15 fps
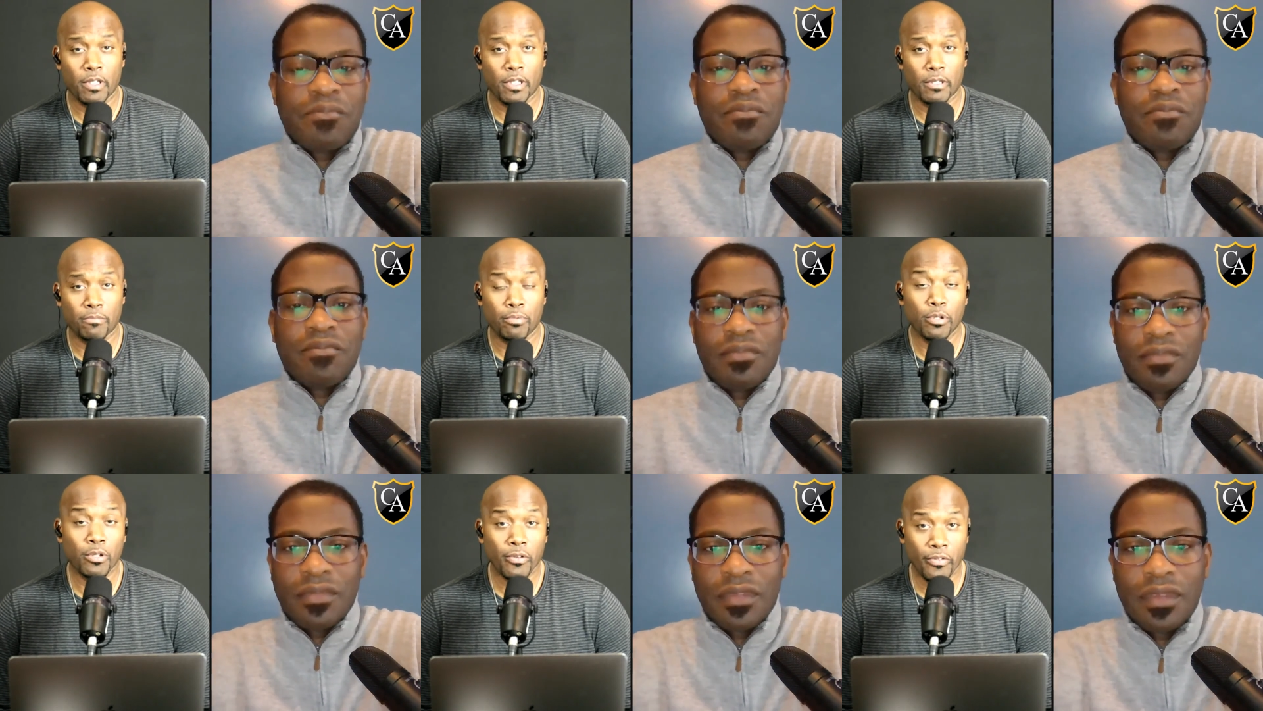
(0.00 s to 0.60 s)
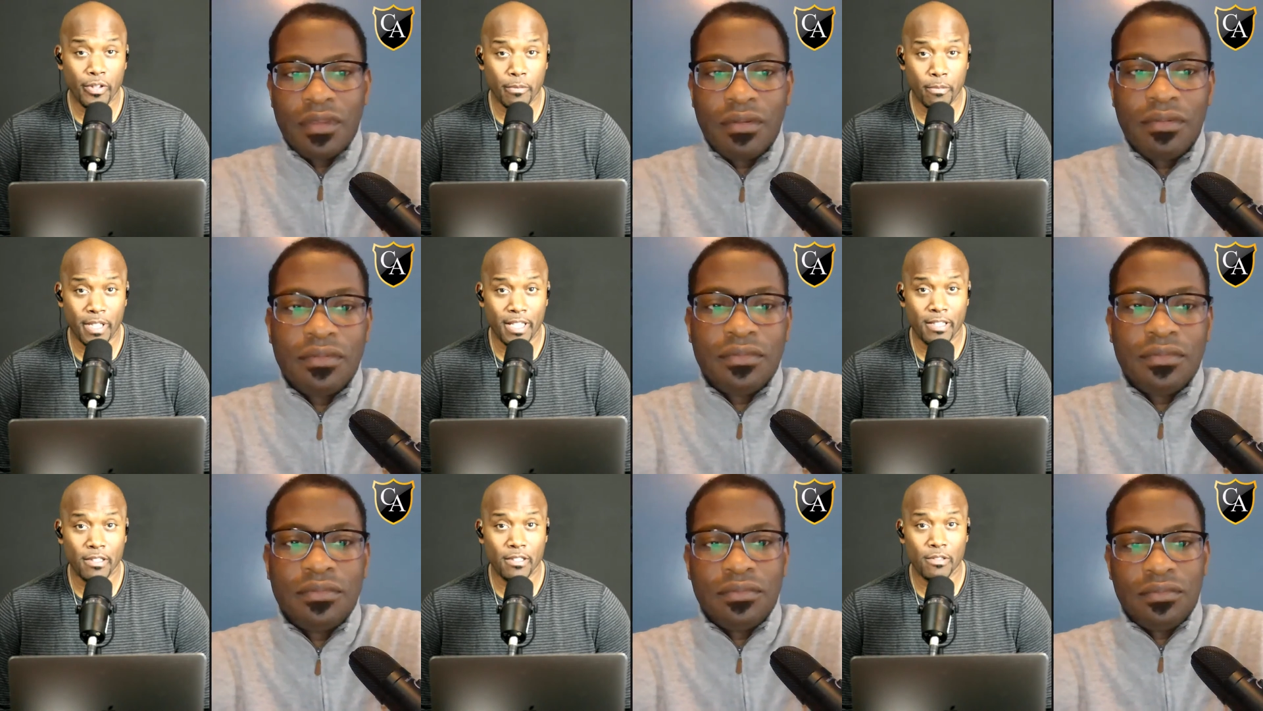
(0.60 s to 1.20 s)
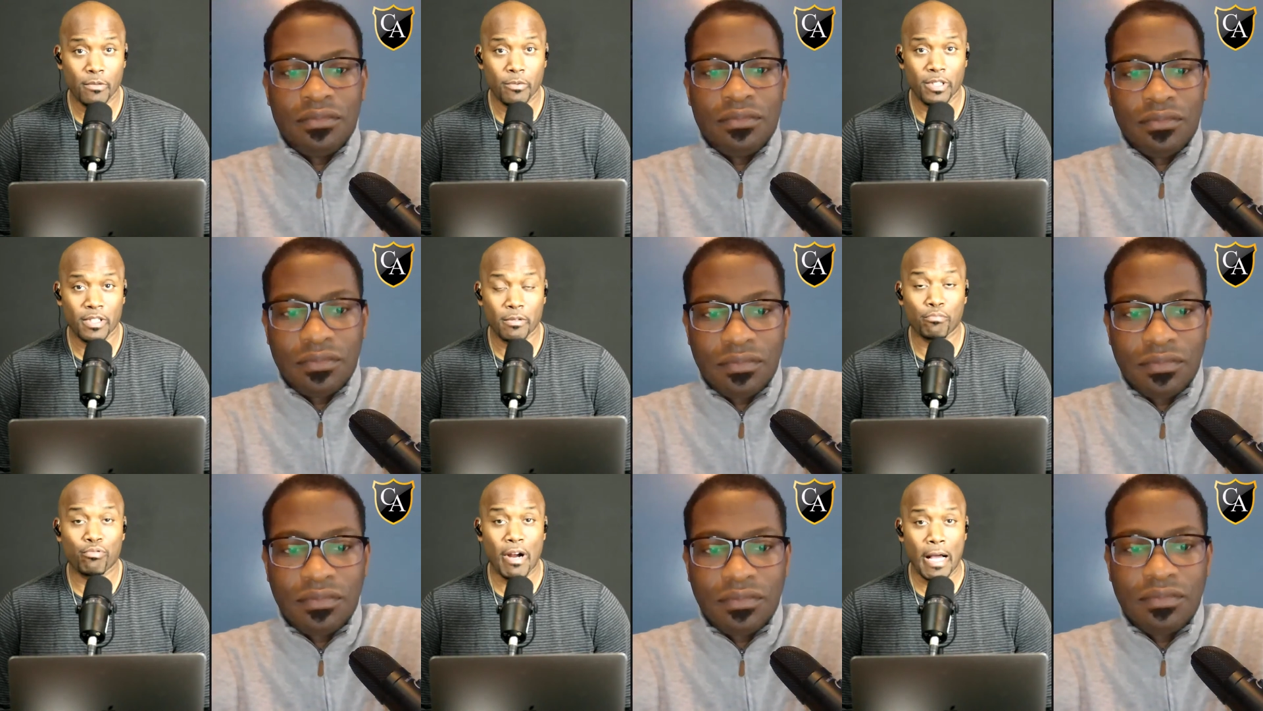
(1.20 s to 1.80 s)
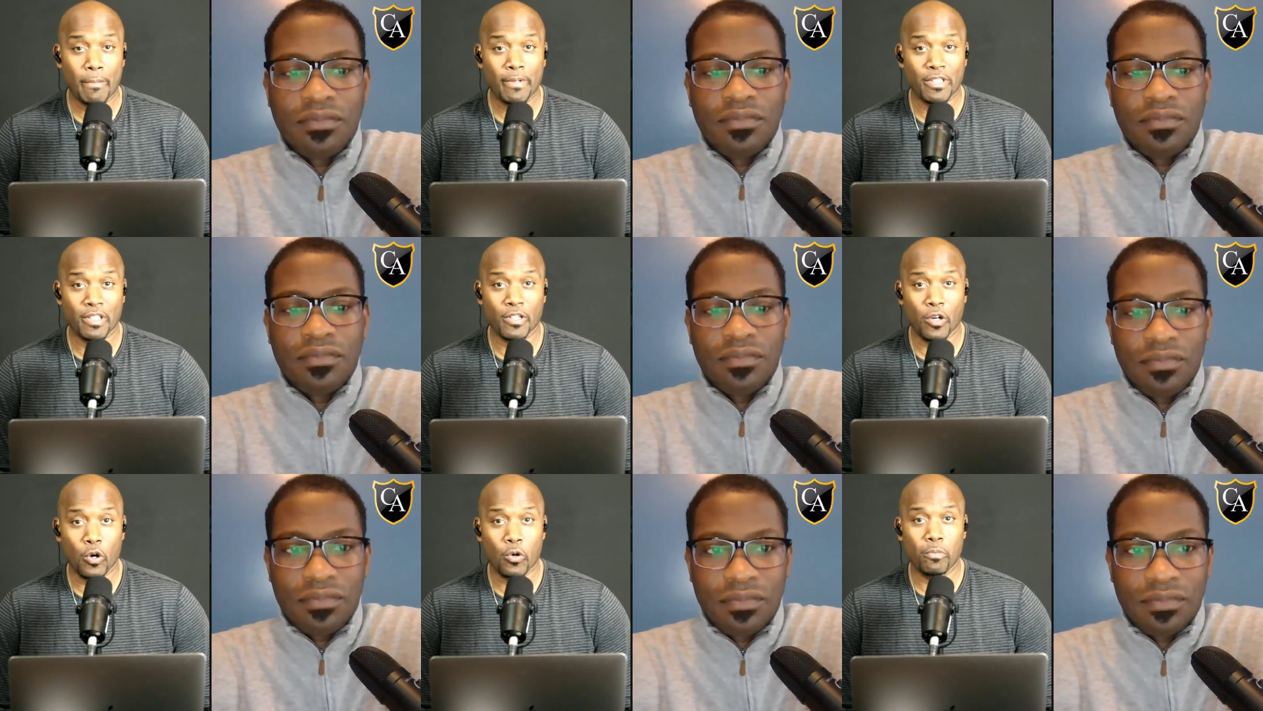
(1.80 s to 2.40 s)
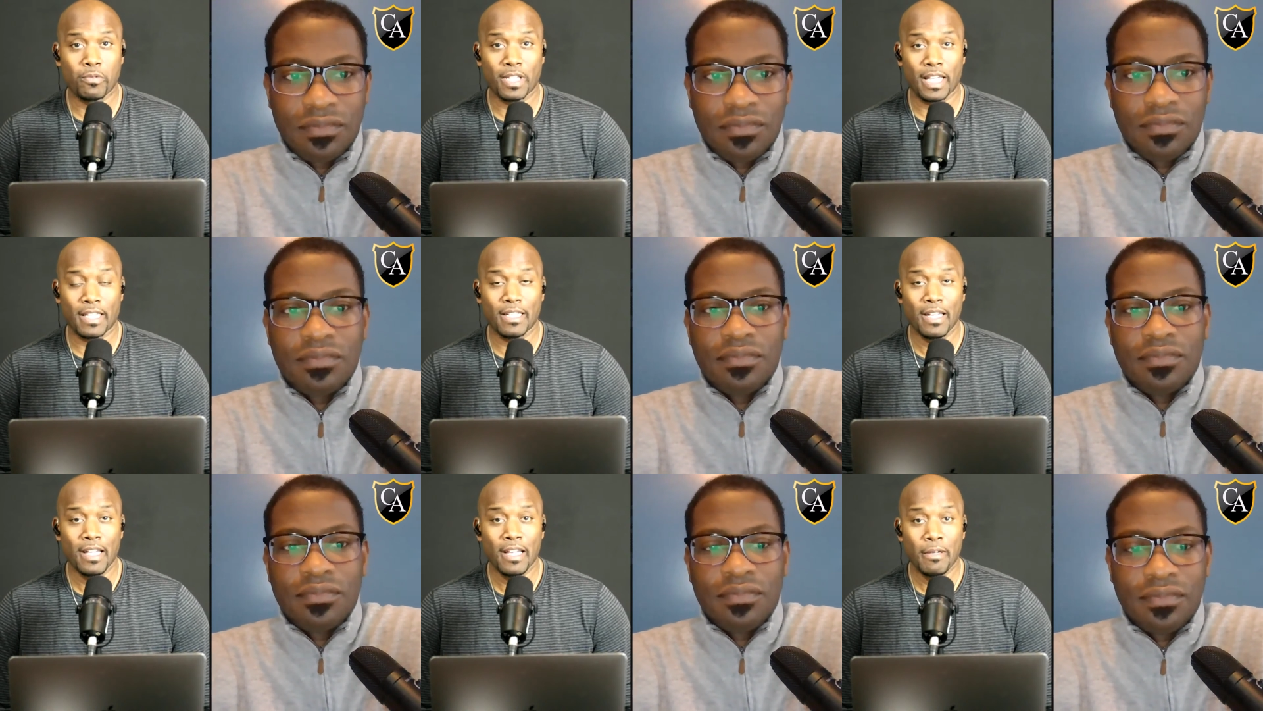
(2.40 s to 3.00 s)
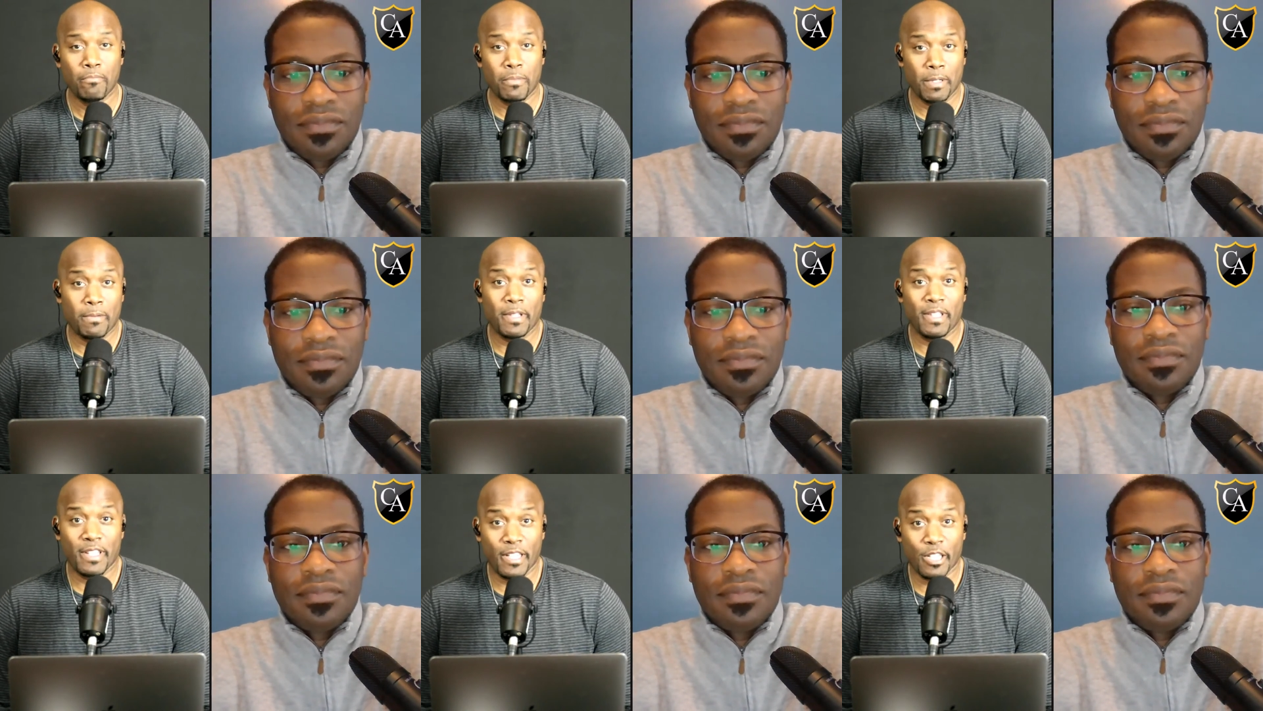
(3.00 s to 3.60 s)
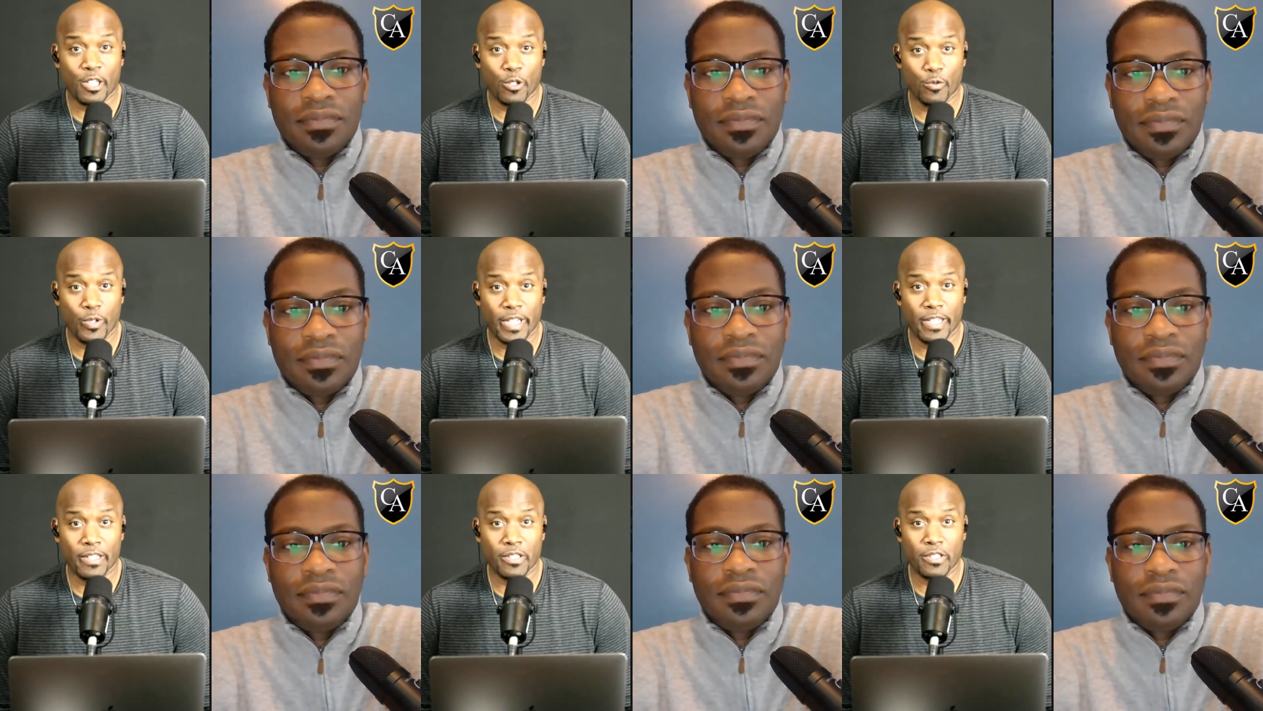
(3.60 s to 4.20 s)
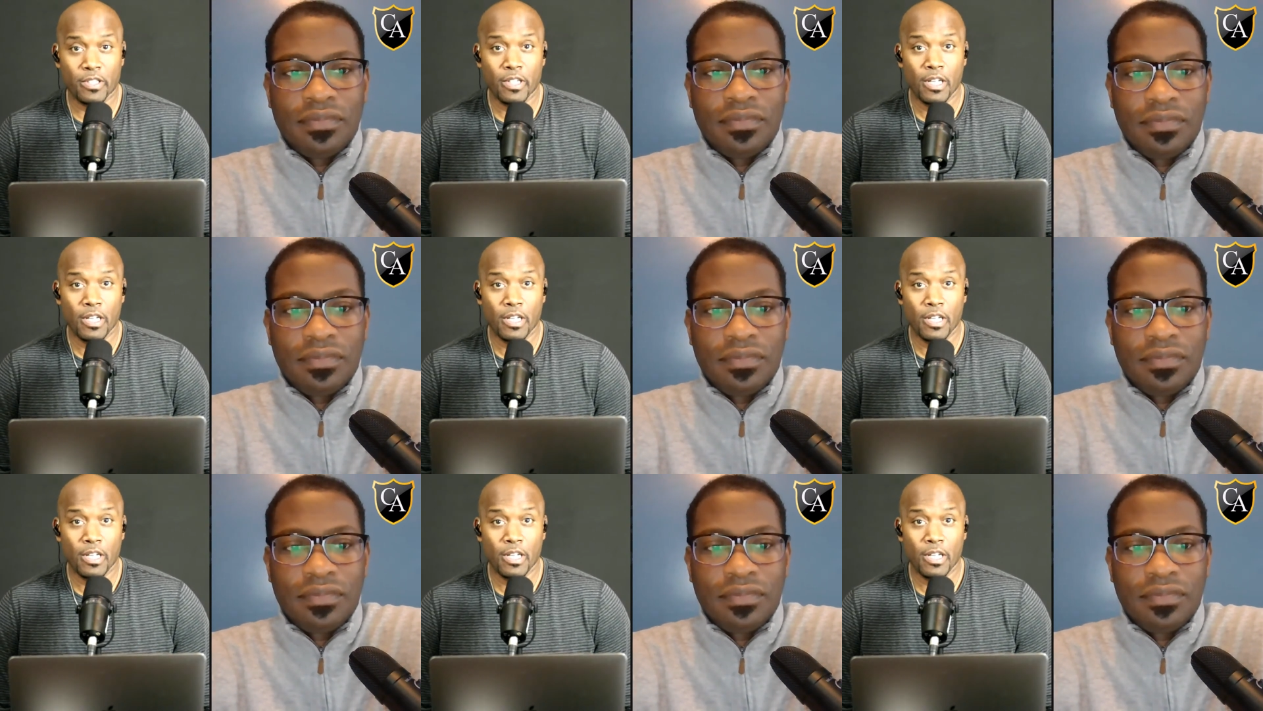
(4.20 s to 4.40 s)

Speaker 1: uh, pulled them in with the promise and hope that maybe their careers